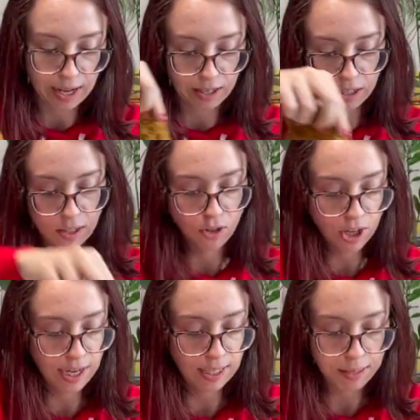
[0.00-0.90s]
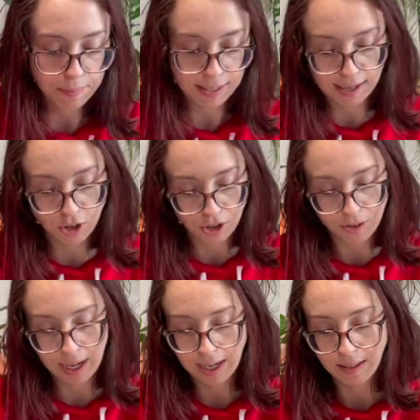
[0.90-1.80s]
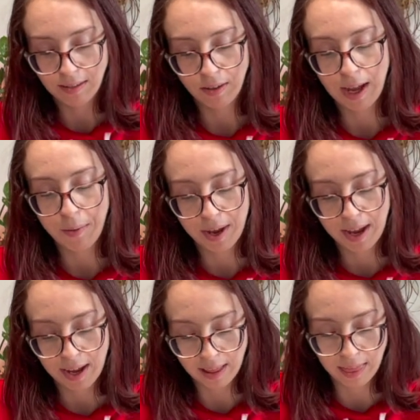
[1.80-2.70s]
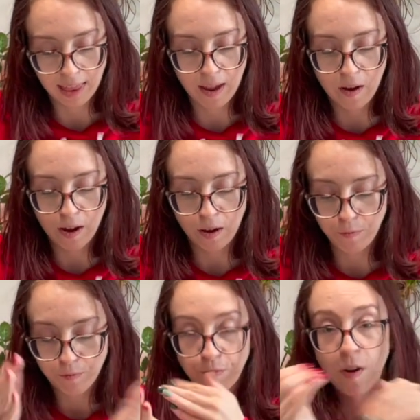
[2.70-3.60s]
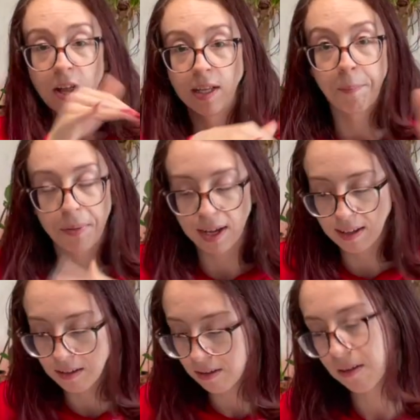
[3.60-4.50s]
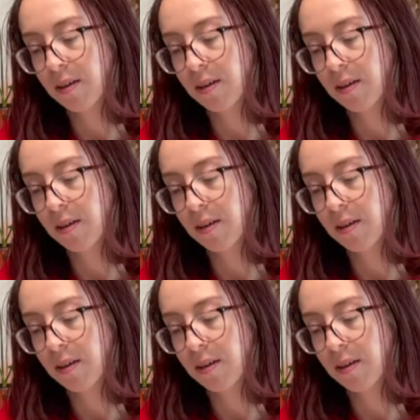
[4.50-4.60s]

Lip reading: and trying to get my tension right so that way they all fall in place.